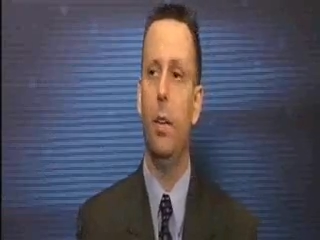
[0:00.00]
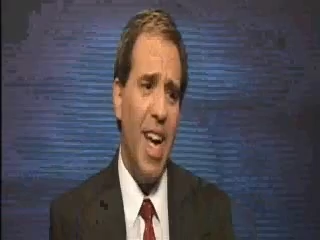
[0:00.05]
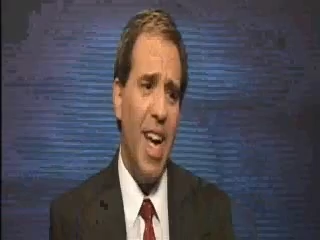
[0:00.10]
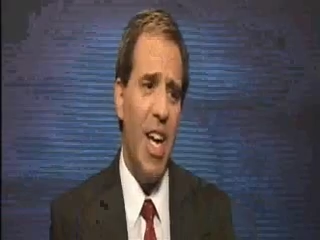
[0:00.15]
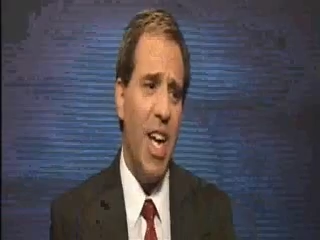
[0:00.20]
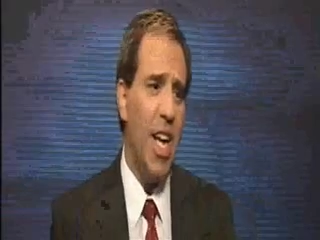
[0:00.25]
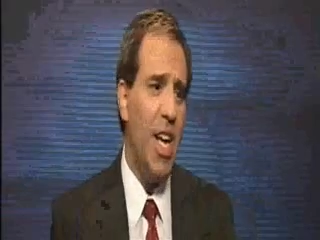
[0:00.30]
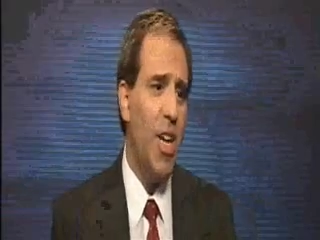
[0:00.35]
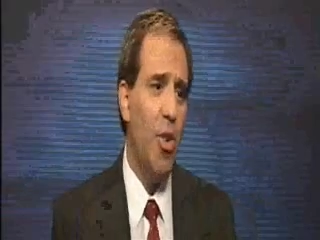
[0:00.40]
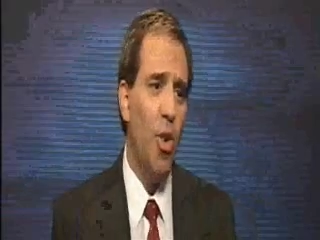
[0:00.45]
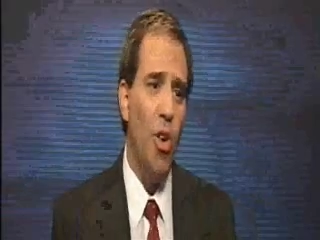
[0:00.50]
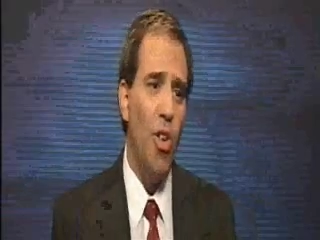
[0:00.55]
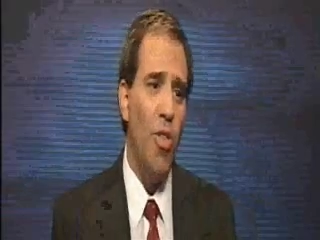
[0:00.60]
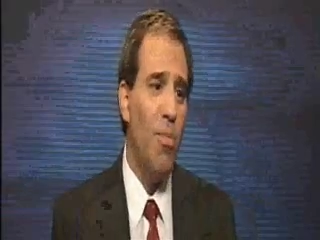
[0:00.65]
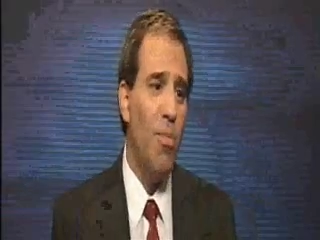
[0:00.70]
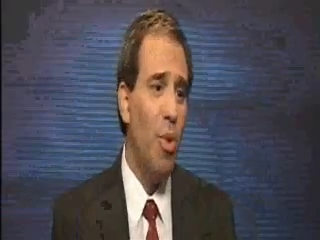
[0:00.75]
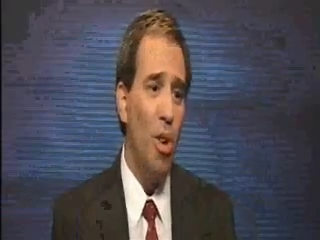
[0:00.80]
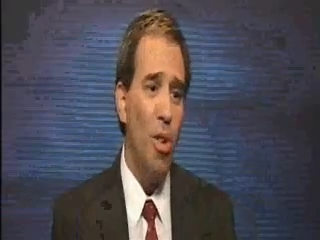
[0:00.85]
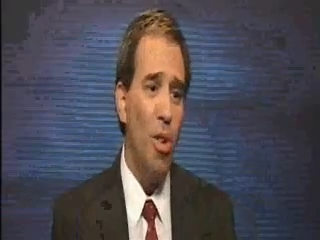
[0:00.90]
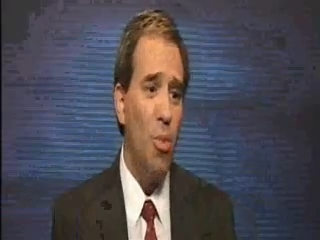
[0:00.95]
Yeah, and
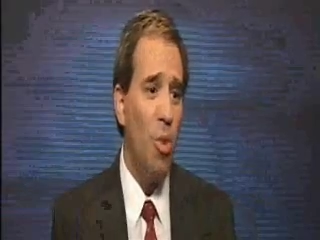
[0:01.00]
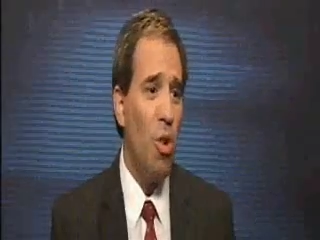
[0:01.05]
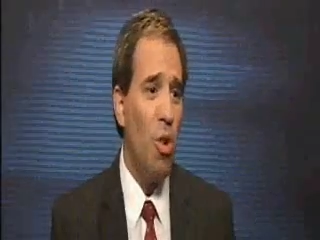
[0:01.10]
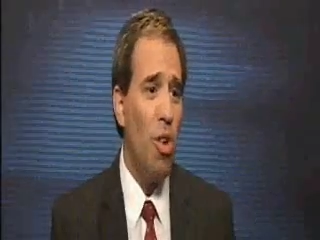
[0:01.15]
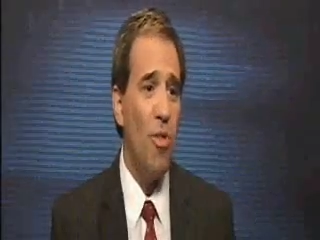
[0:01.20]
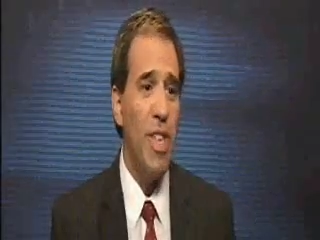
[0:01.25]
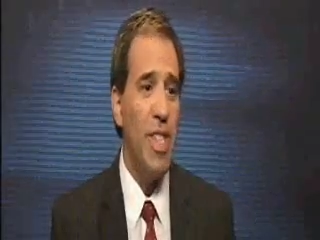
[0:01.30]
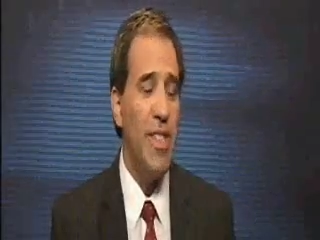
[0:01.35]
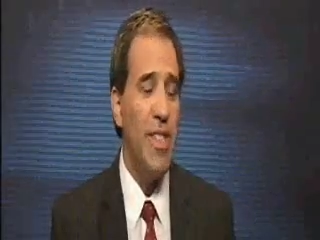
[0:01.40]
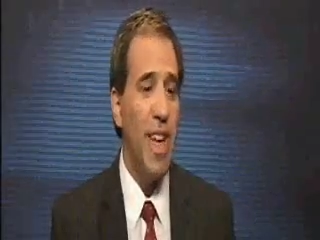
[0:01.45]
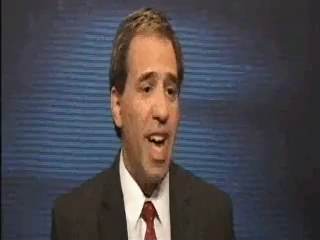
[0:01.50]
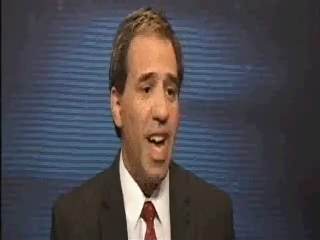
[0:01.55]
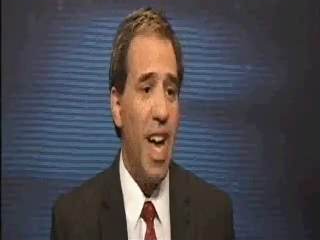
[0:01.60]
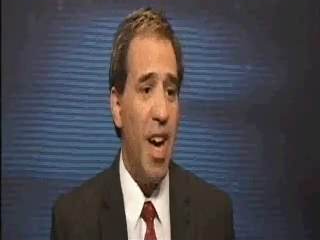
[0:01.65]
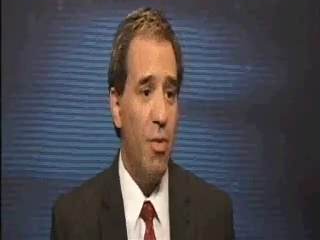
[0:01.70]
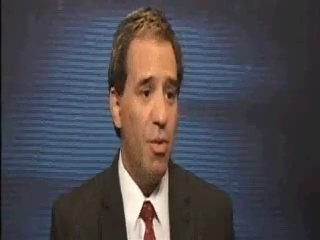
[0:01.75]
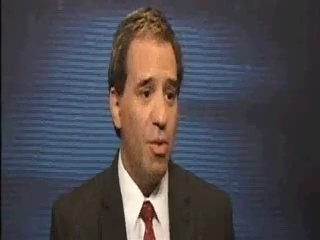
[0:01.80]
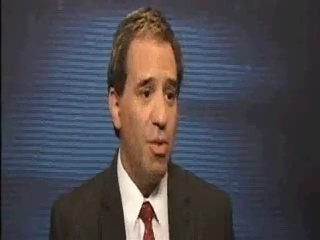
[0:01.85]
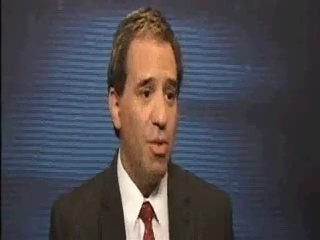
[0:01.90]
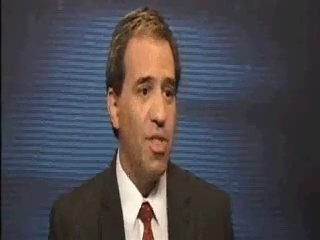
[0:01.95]
all more important reason to
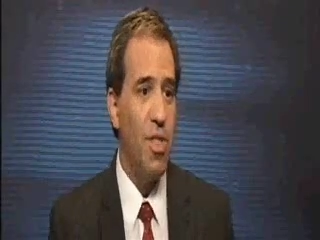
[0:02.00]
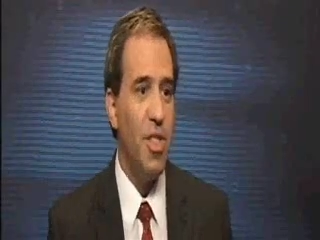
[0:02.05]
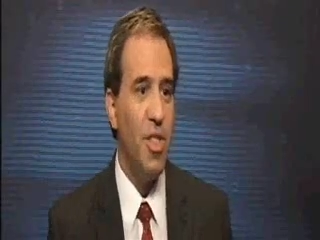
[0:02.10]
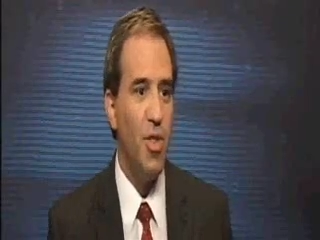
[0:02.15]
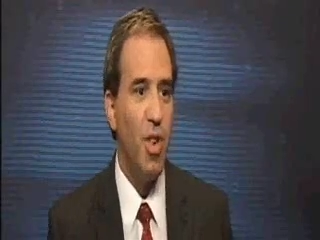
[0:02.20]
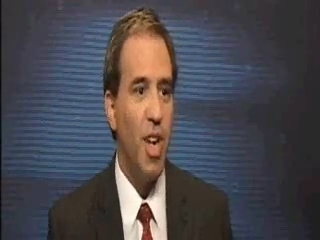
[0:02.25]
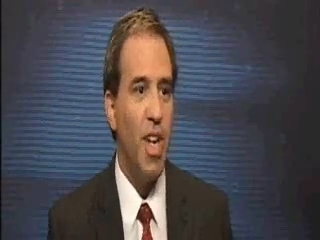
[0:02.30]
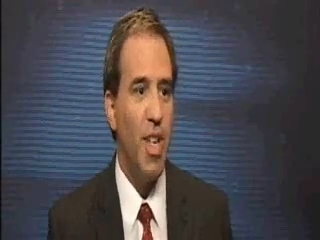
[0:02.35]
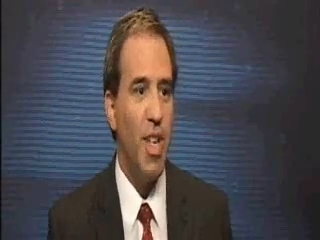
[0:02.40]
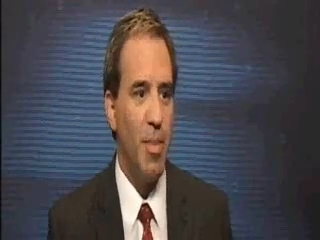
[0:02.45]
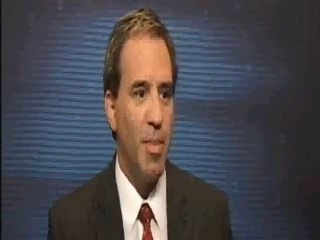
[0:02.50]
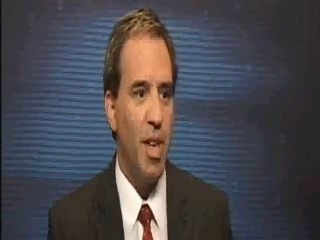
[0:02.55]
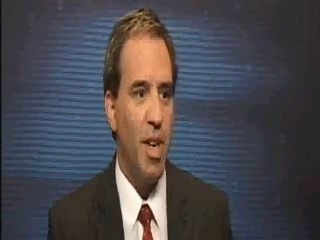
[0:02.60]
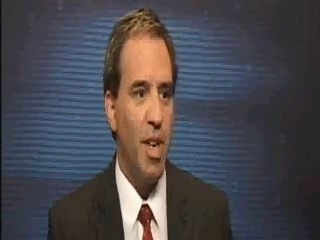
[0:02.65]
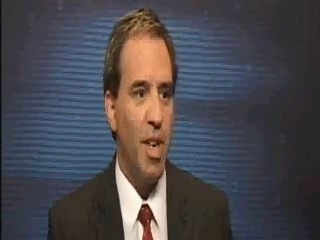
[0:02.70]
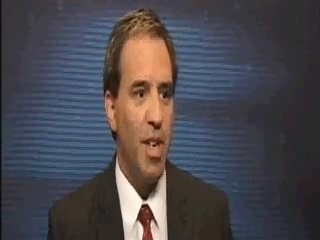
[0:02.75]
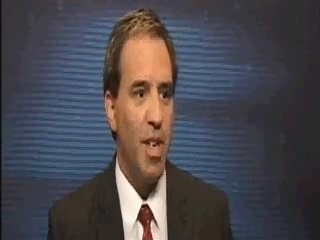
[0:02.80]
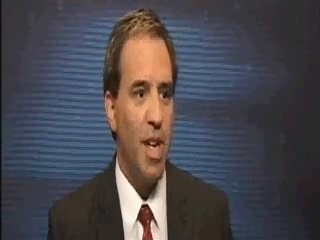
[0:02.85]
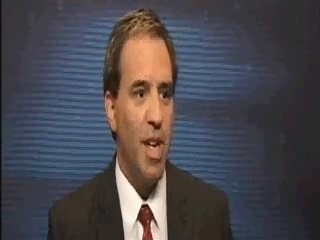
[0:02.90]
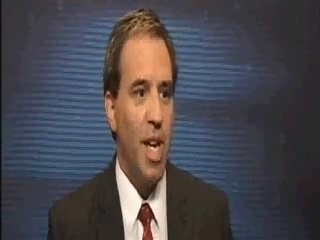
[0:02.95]
have rules in your trading
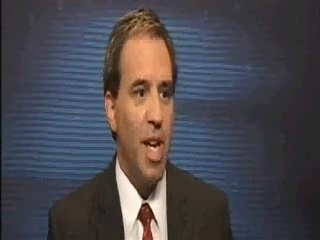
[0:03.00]
plan.